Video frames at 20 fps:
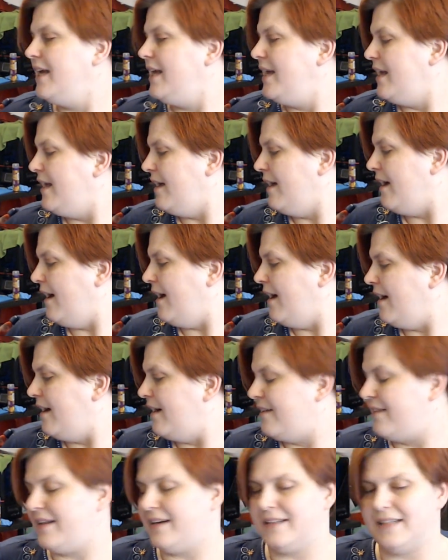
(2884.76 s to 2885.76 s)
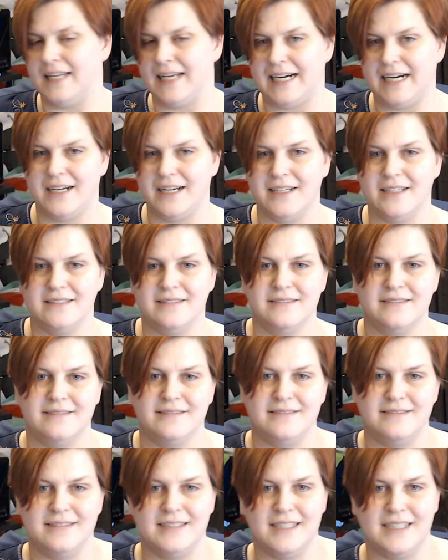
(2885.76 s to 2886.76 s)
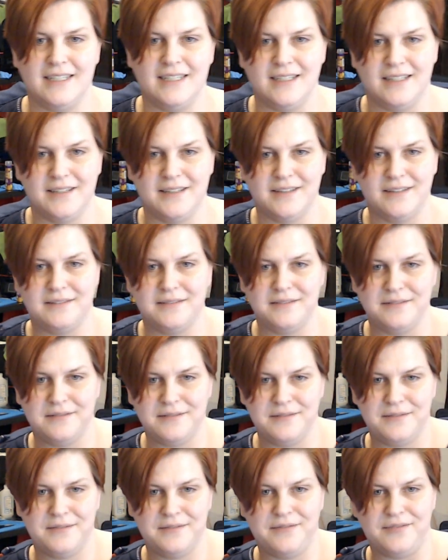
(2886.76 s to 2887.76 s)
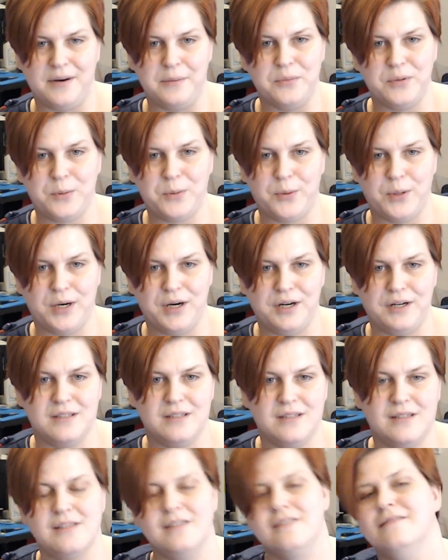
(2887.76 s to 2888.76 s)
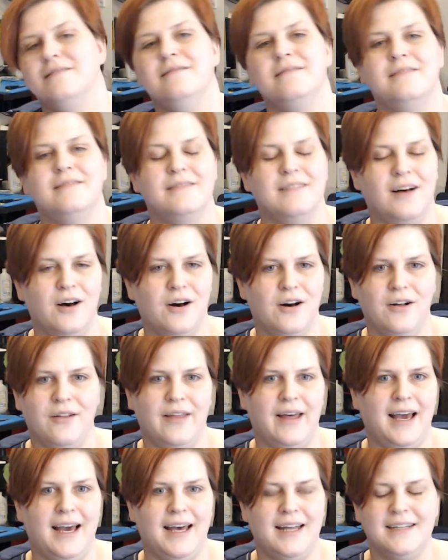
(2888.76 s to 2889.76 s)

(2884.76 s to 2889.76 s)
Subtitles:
The glare, the fumbled words, all that.